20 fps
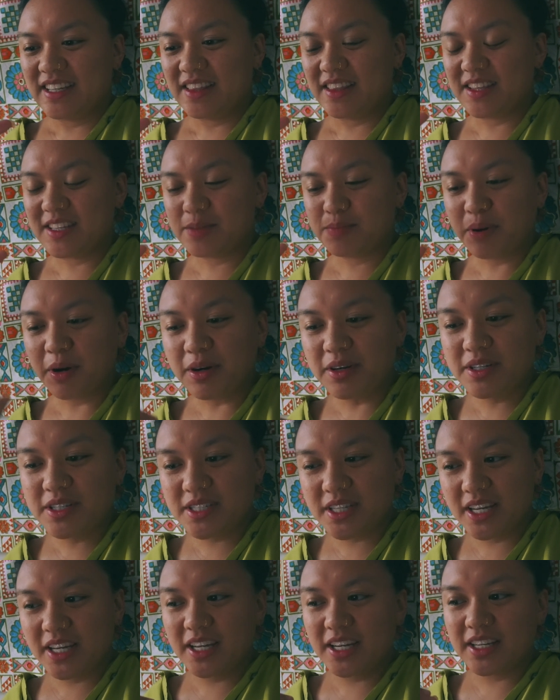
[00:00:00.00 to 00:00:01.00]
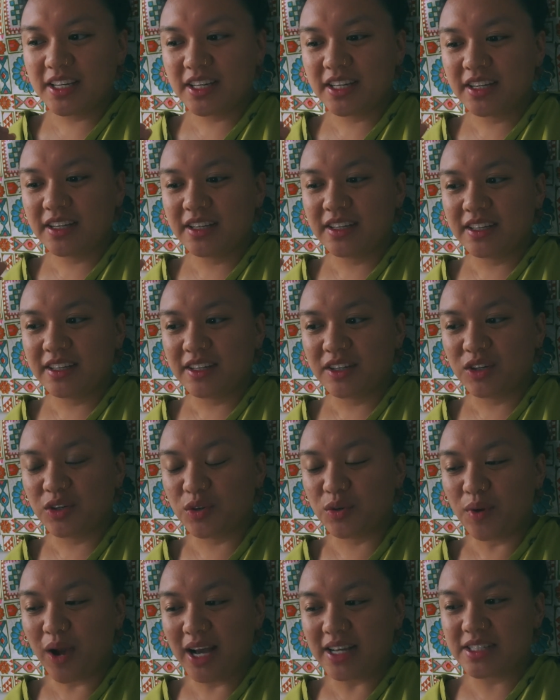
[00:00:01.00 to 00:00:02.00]
this person
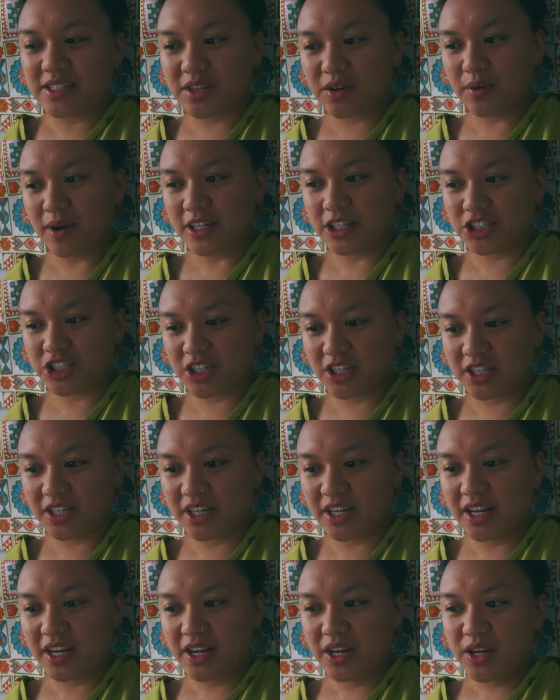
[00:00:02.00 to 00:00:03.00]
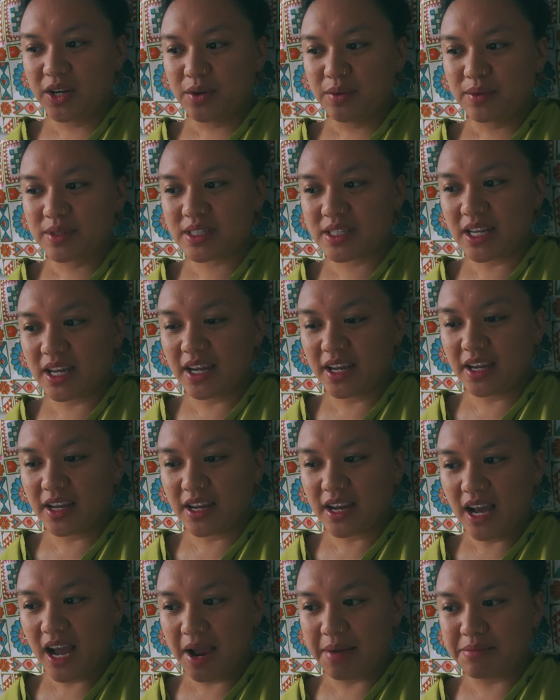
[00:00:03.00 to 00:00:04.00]
who asked the question was
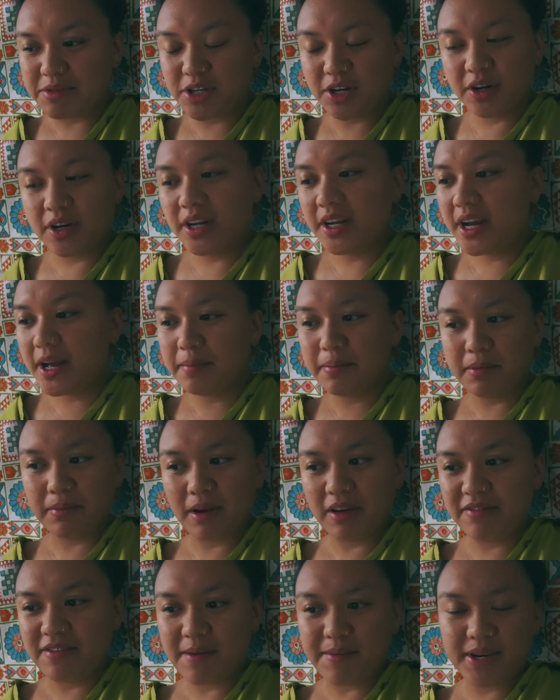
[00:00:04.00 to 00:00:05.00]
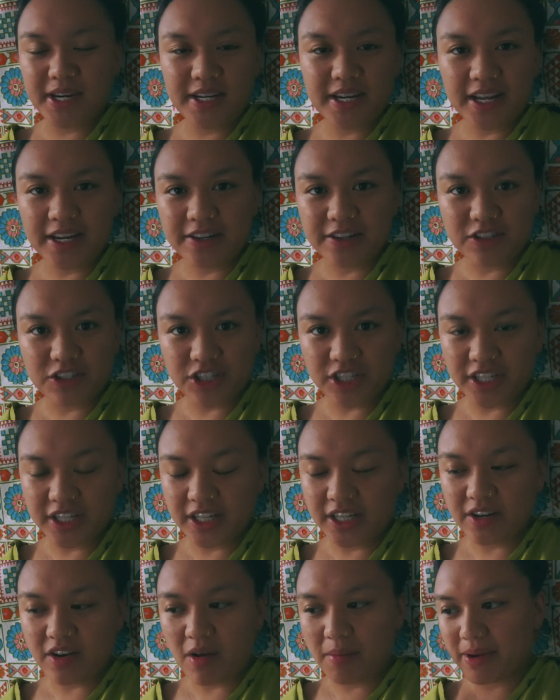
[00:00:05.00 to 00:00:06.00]
like, I'm turning up my feminine
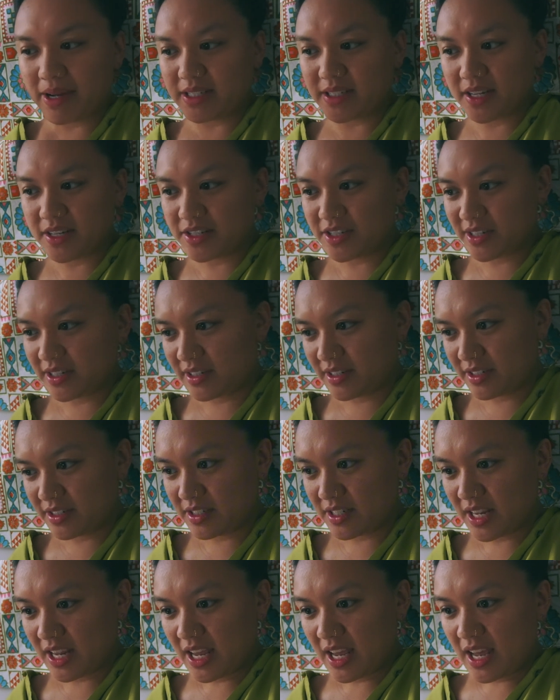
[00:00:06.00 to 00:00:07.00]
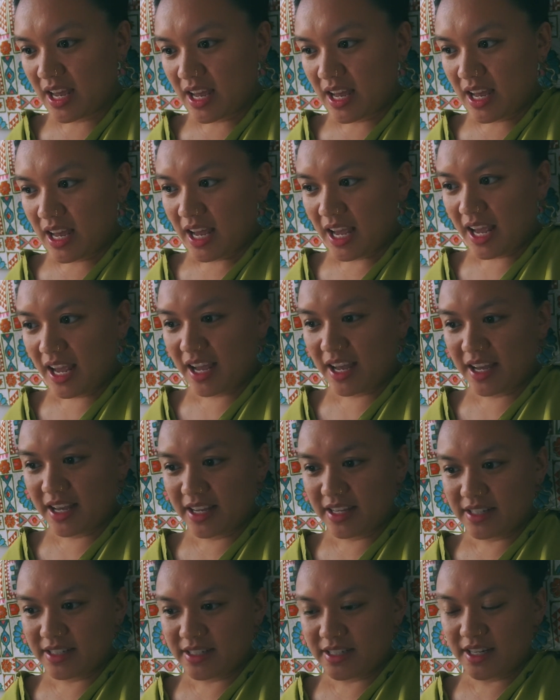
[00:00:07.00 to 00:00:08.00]
energy in all my centers.
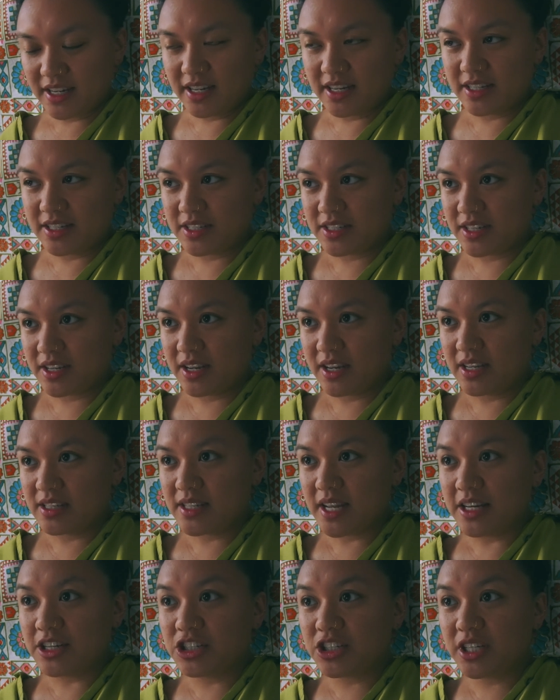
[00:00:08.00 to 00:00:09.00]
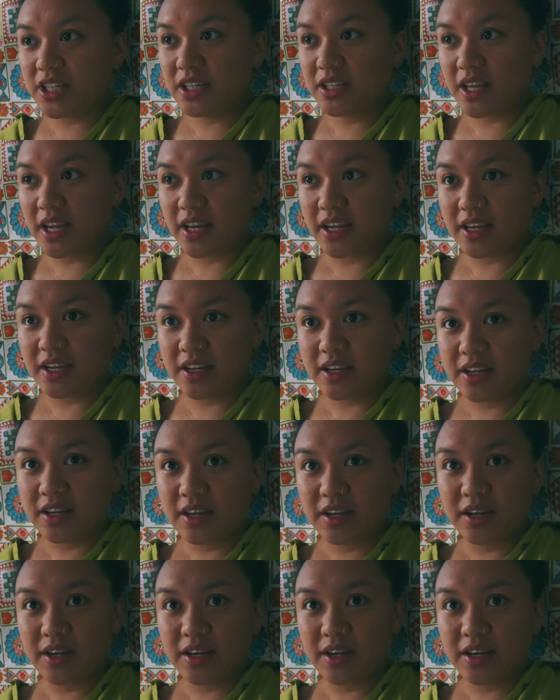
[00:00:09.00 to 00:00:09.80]
And it's essentially like